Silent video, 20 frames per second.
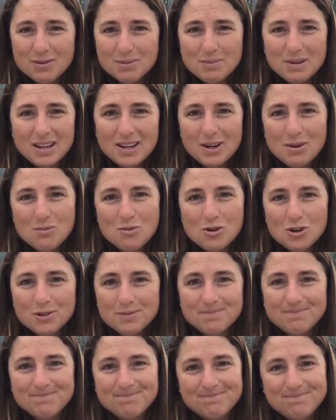for me anymore.
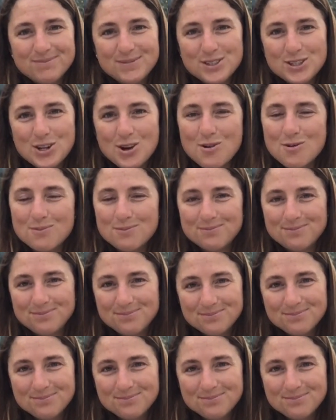So